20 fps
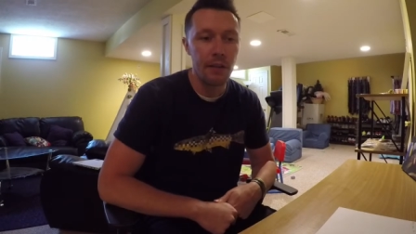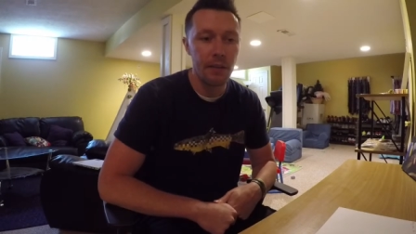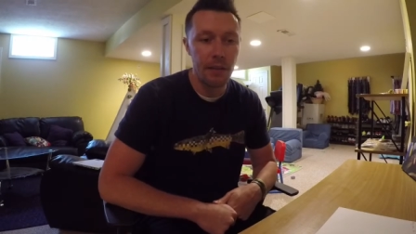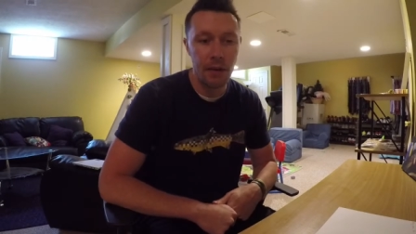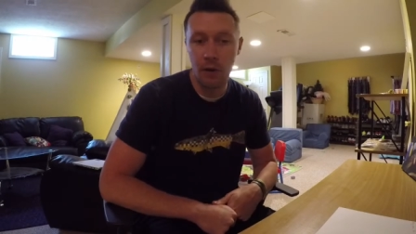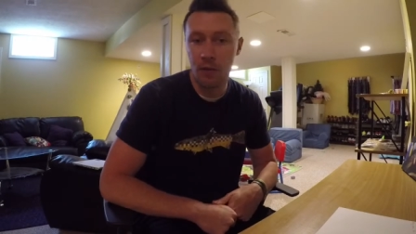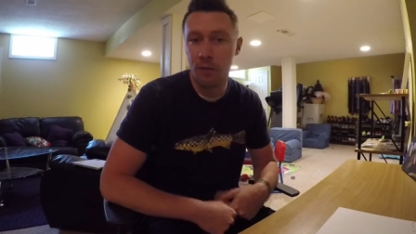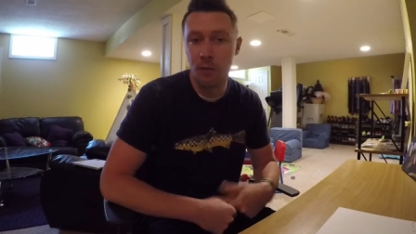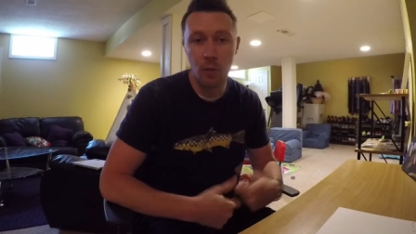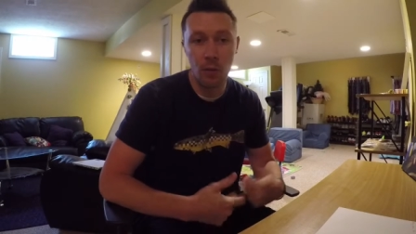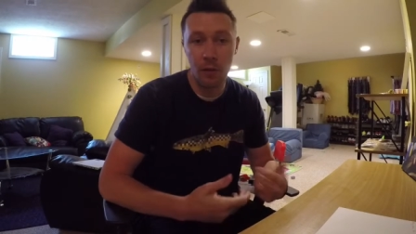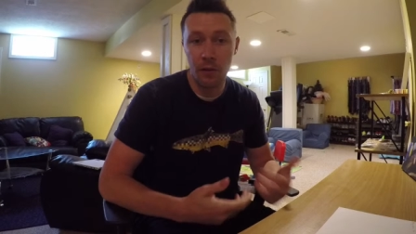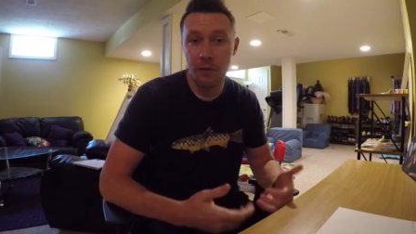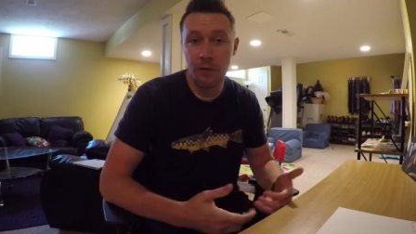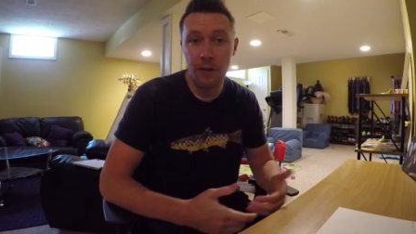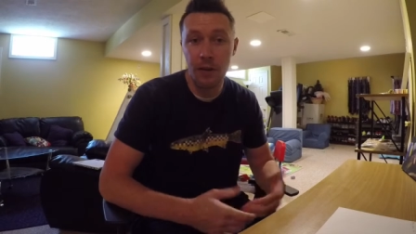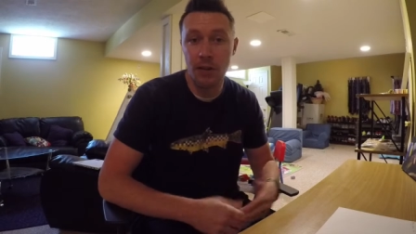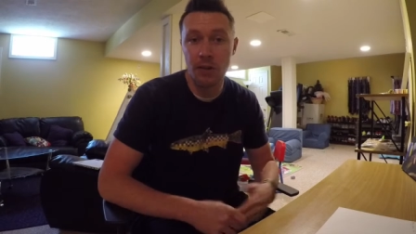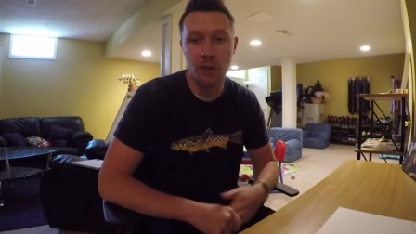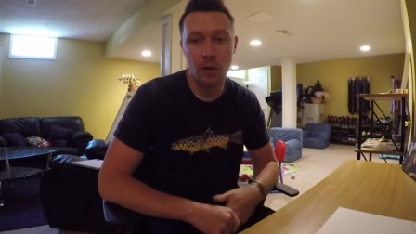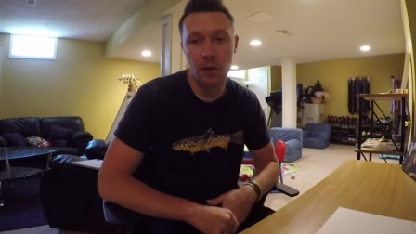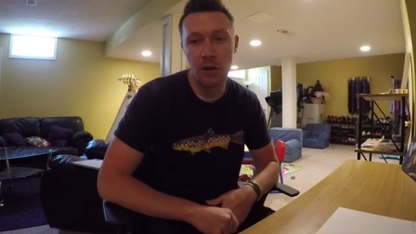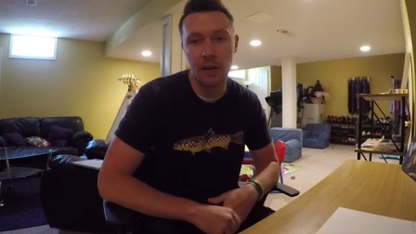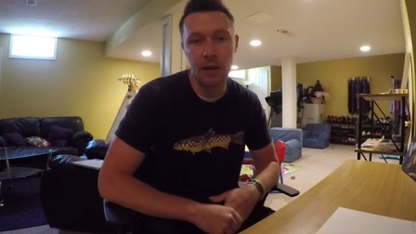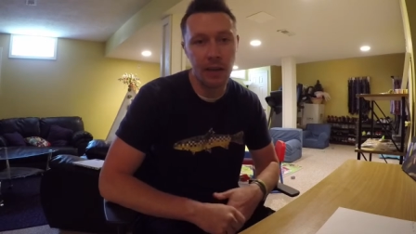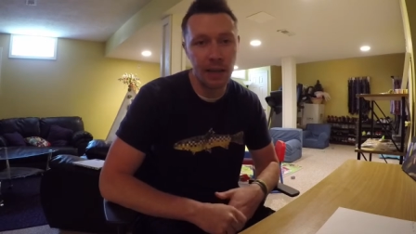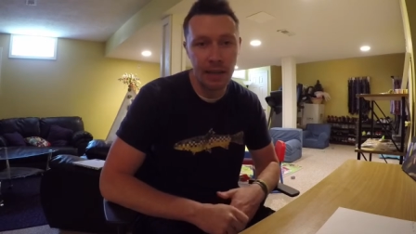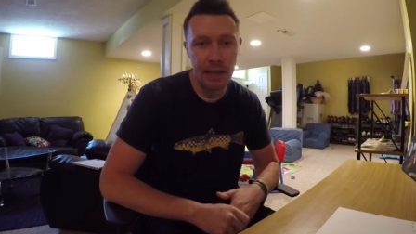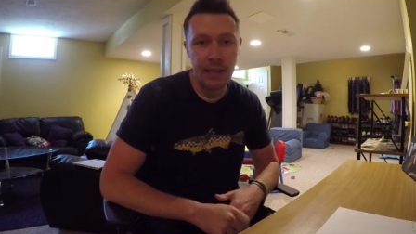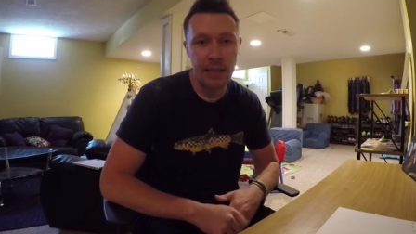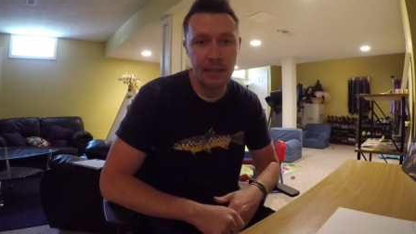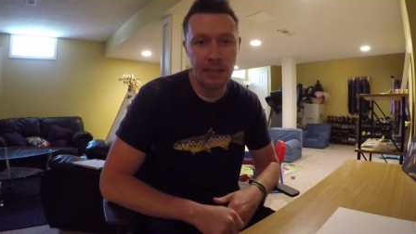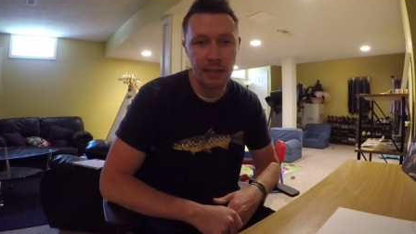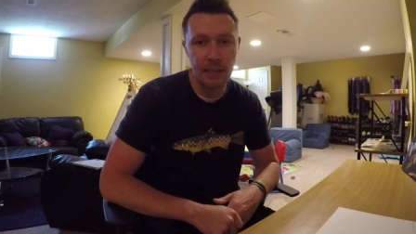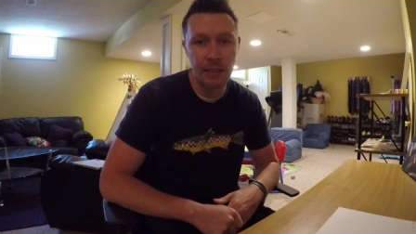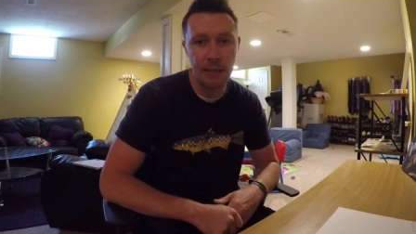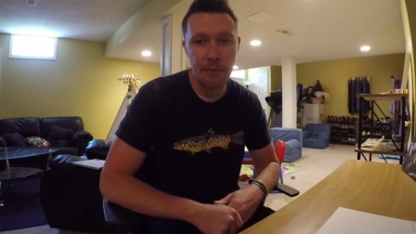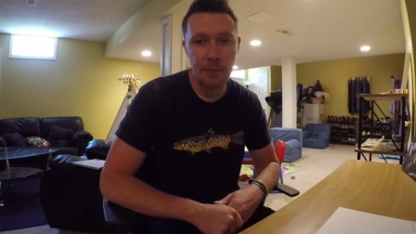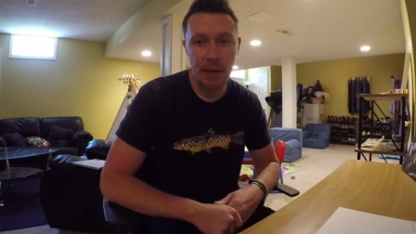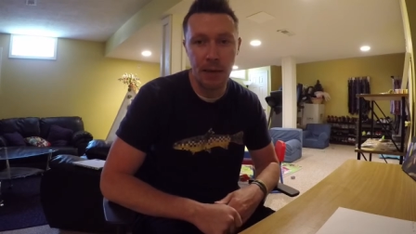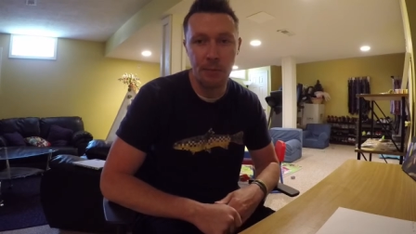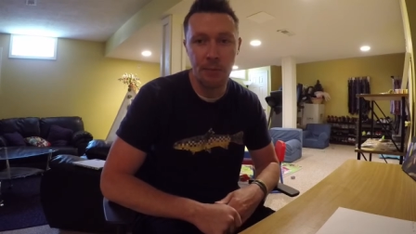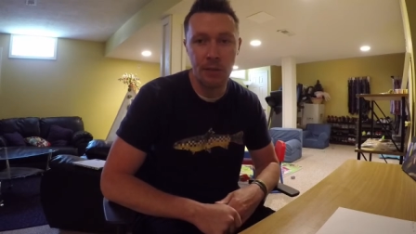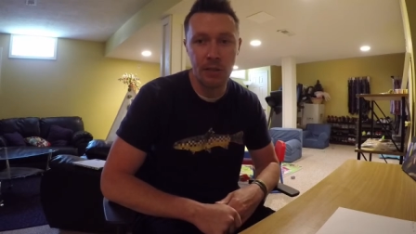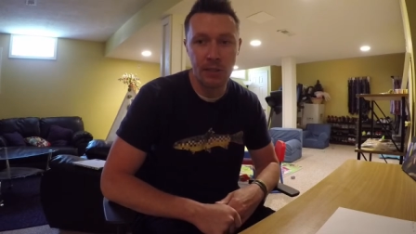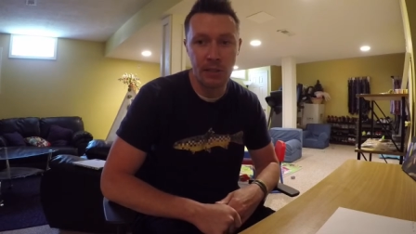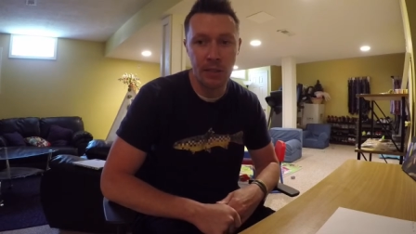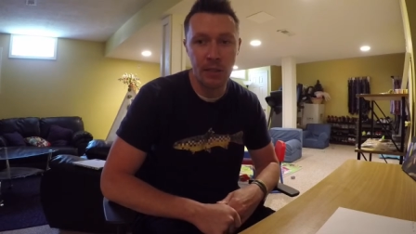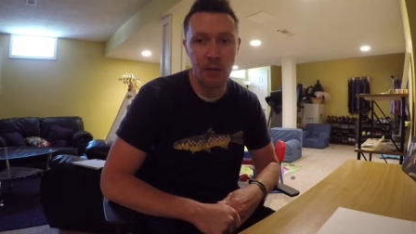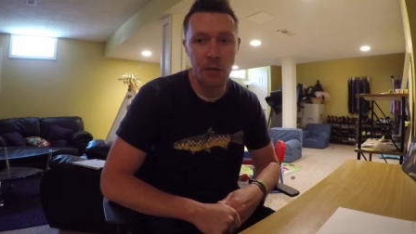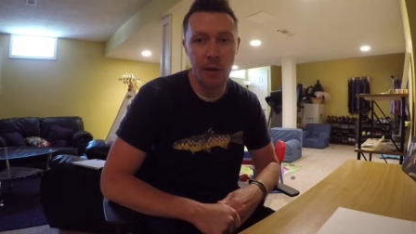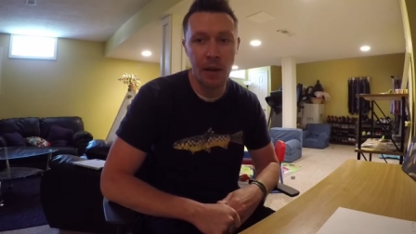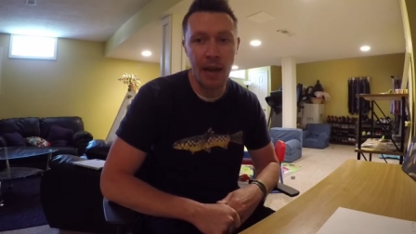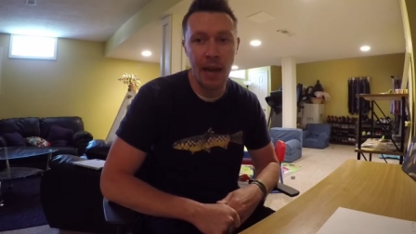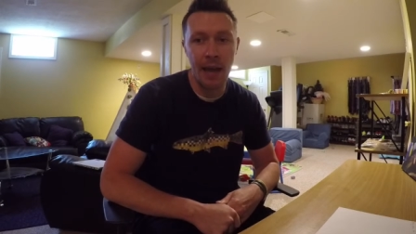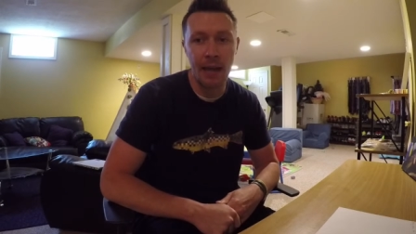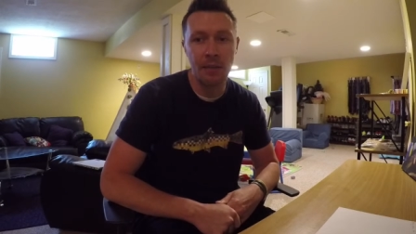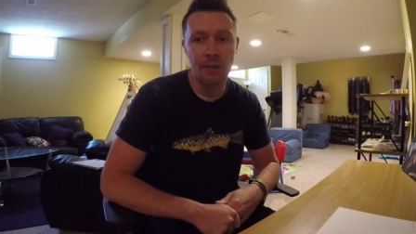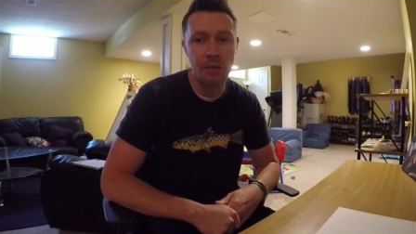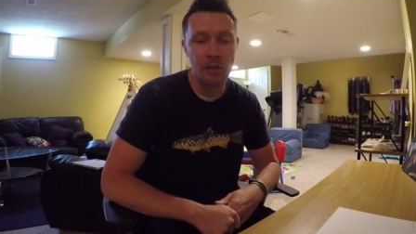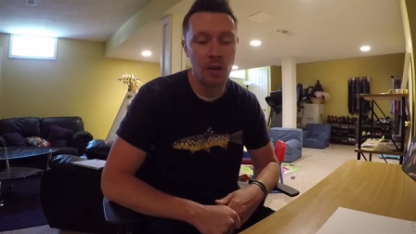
Therefore, the fish aren't going to easily be able to see you again.